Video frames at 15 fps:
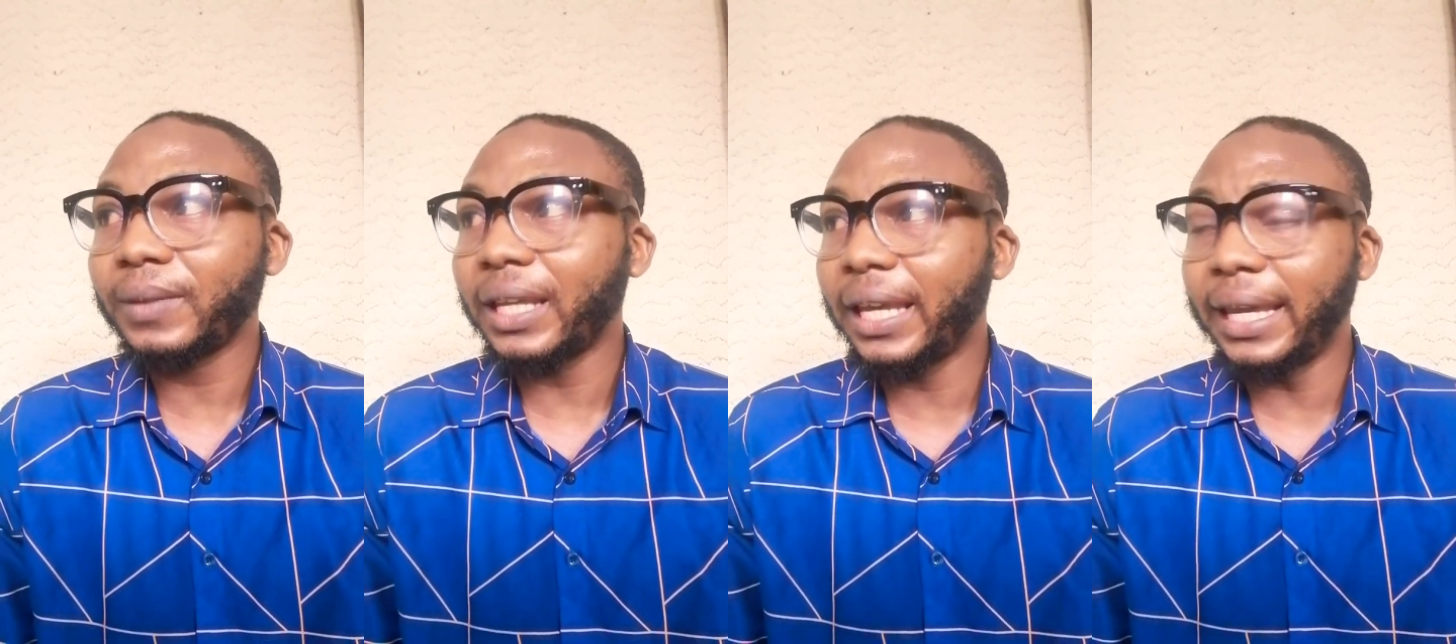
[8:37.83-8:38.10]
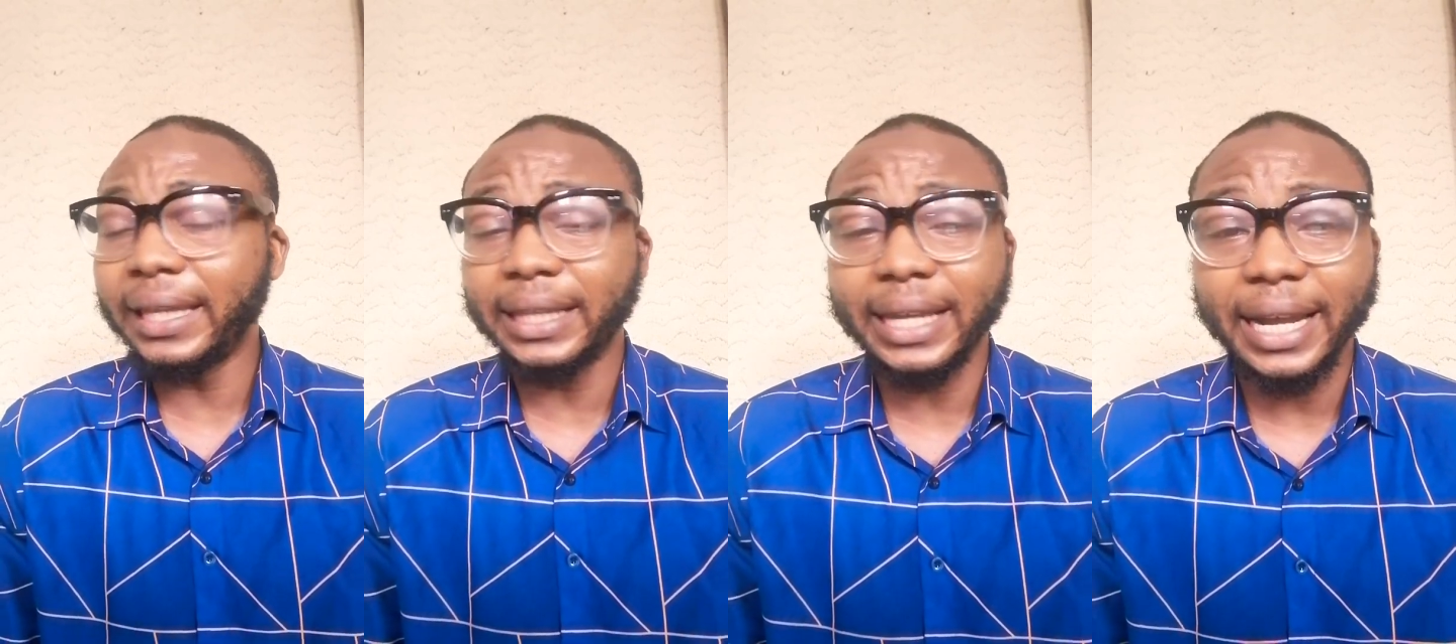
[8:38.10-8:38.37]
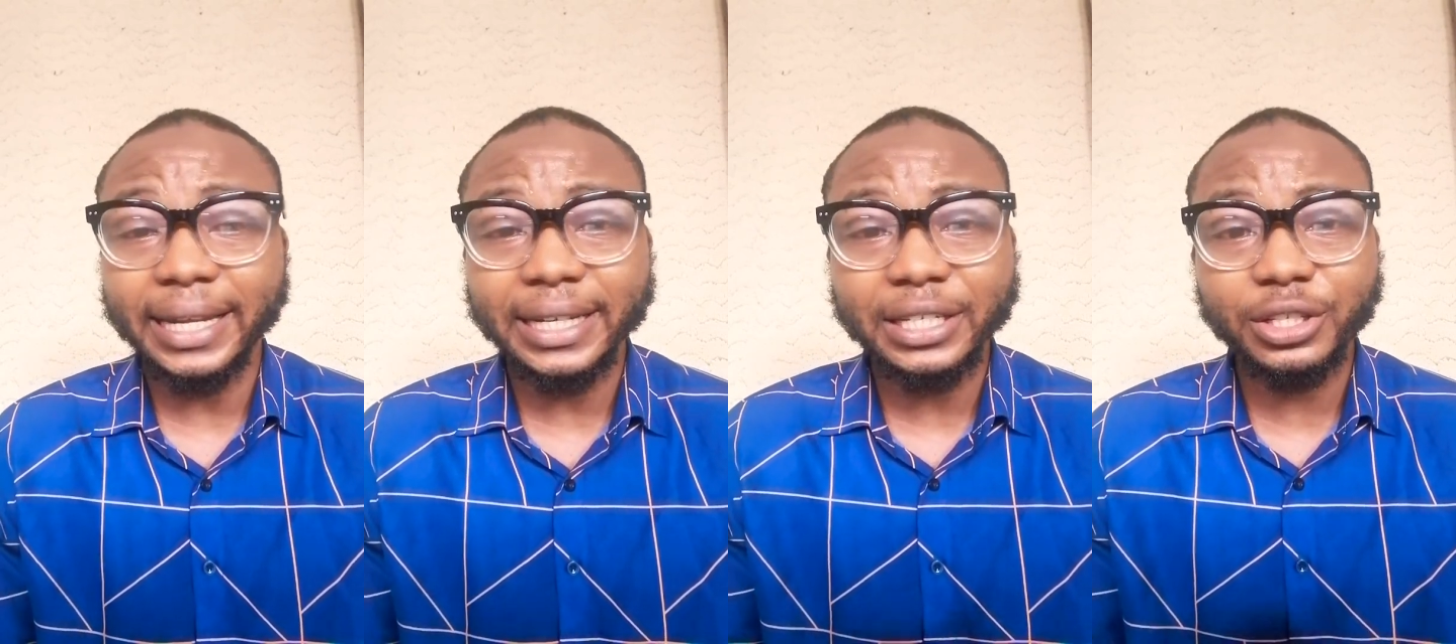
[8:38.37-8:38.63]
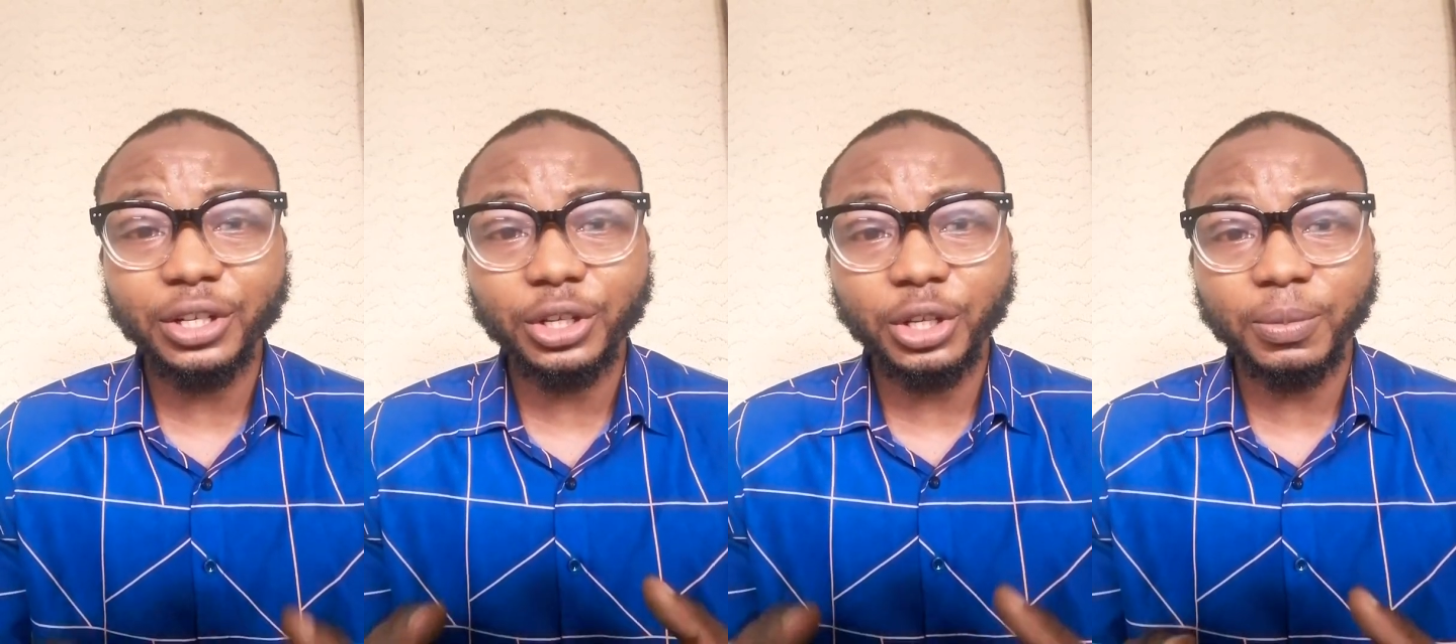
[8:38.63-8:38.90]
in the guidance
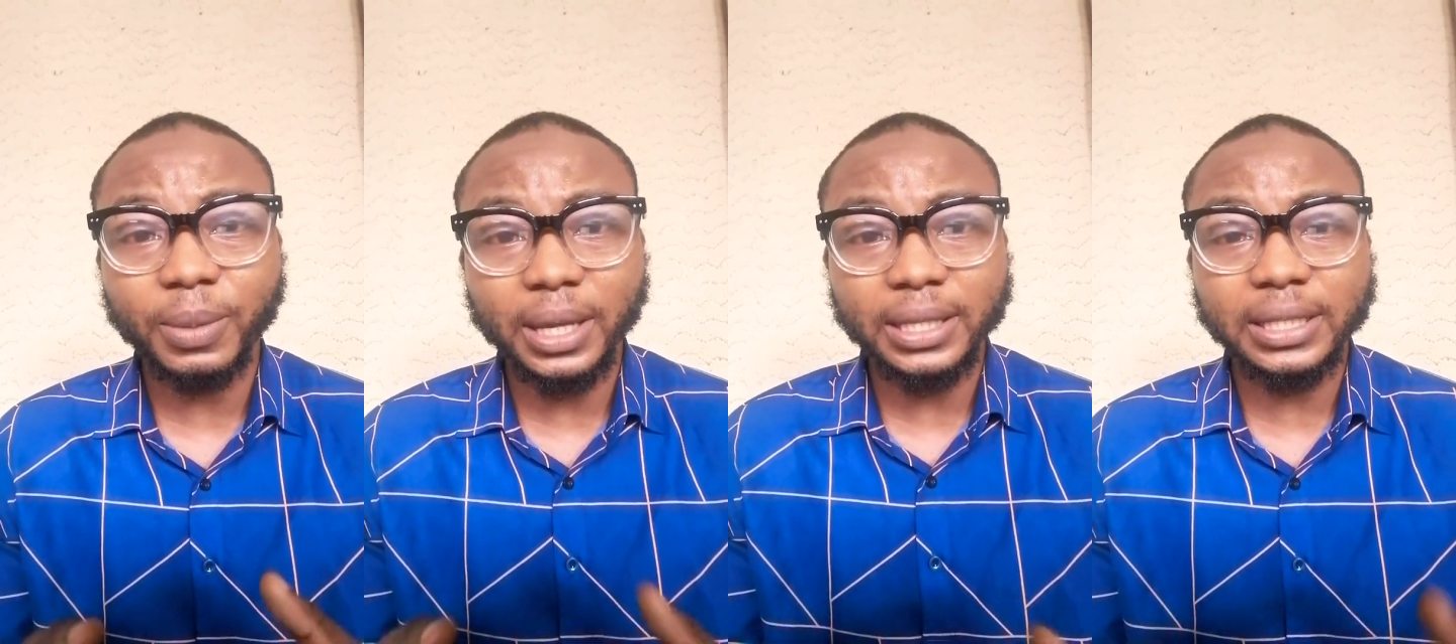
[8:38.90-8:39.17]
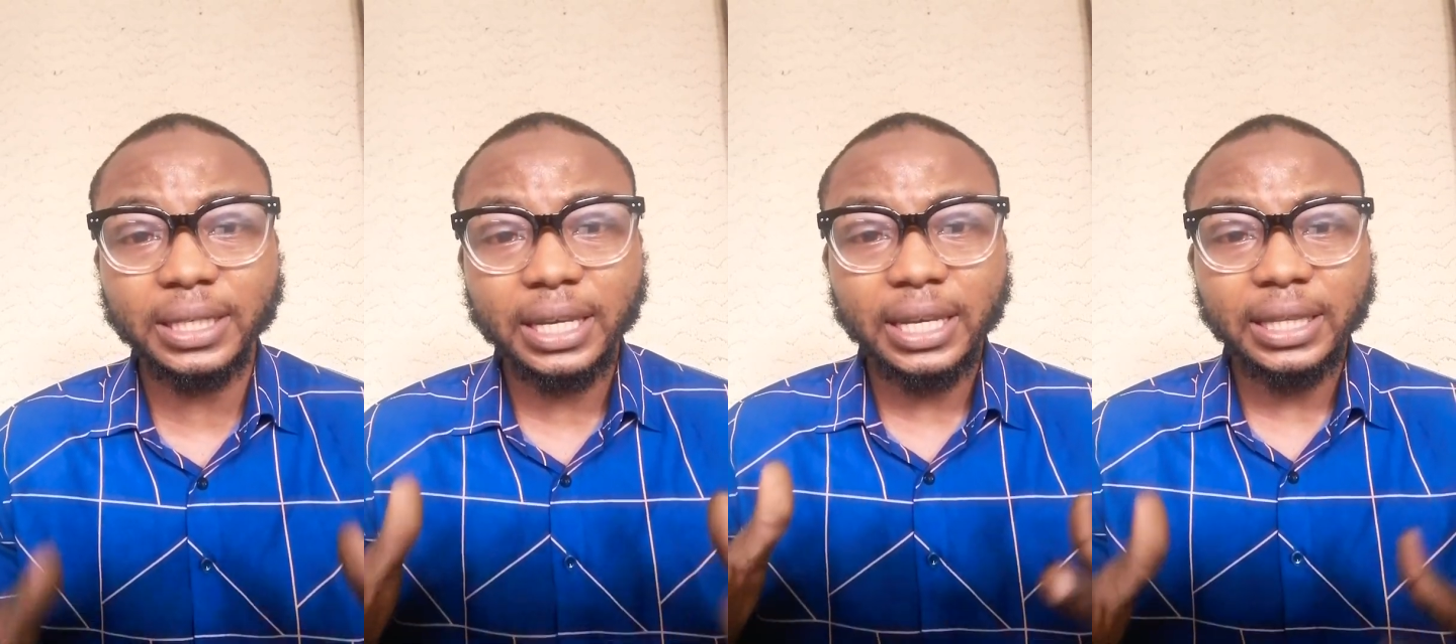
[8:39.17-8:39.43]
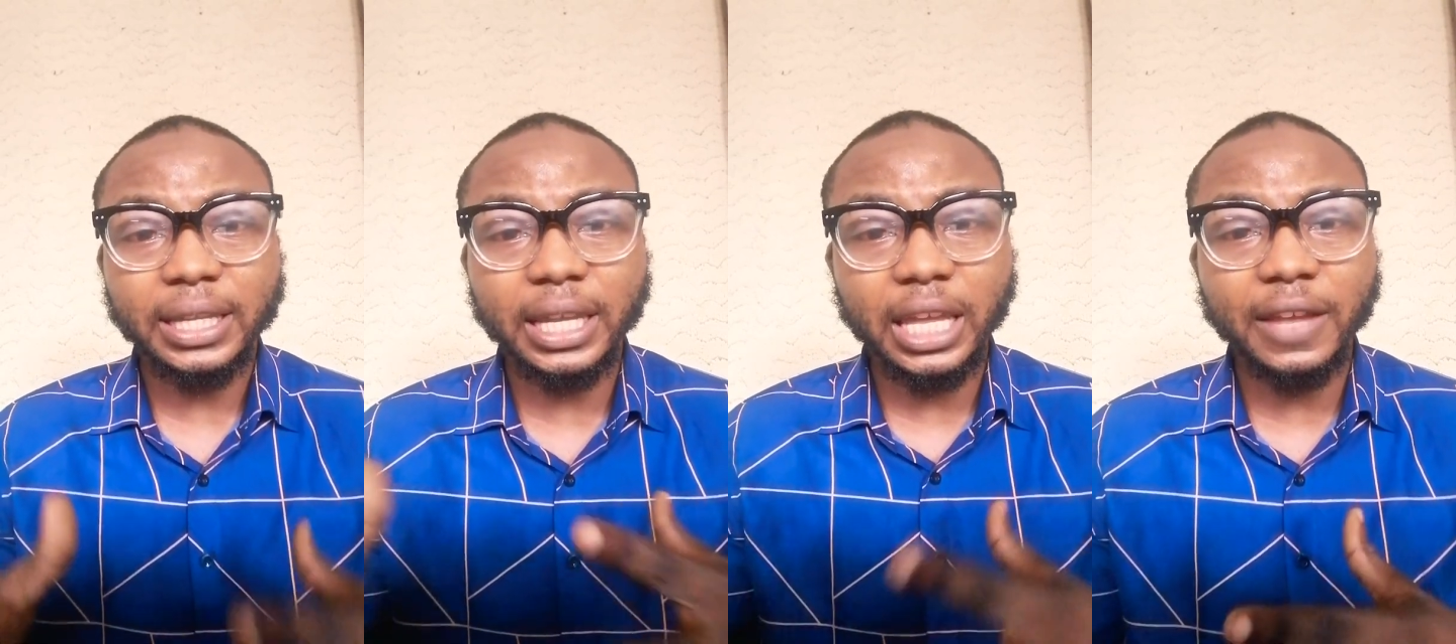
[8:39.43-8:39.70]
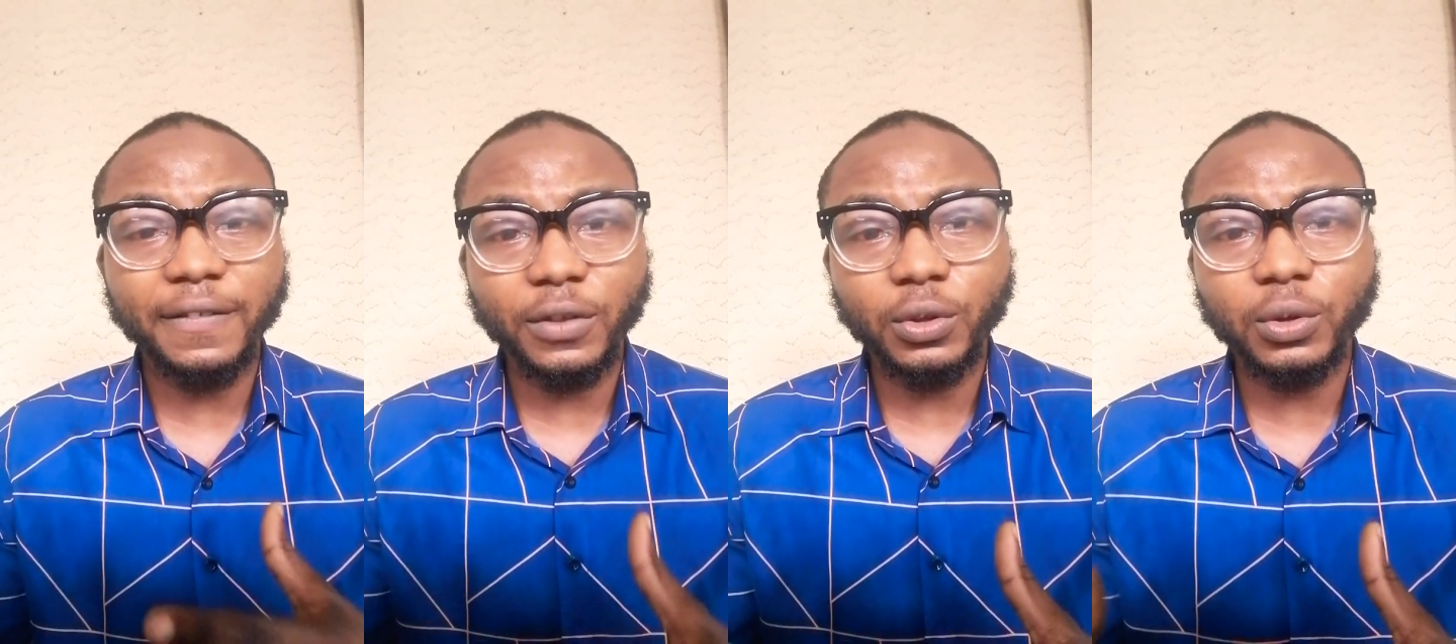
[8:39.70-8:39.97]
document, they
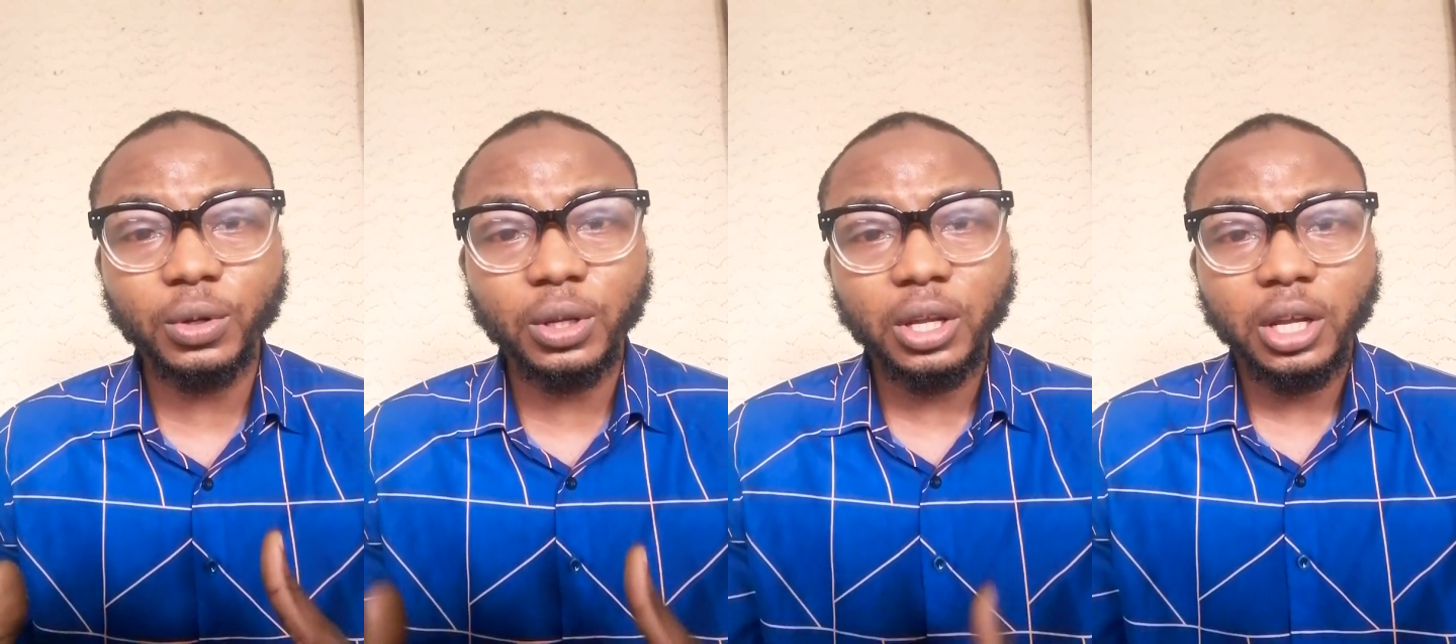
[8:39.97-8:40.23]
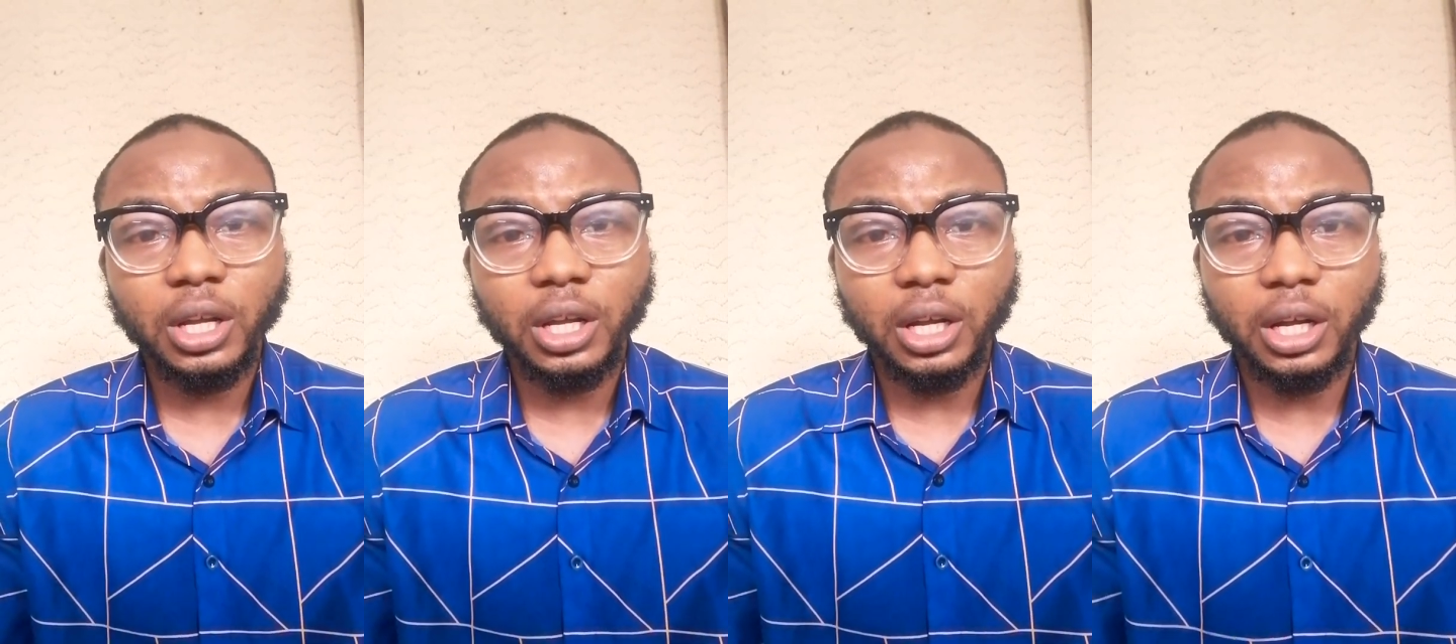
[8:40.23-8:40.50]
gave you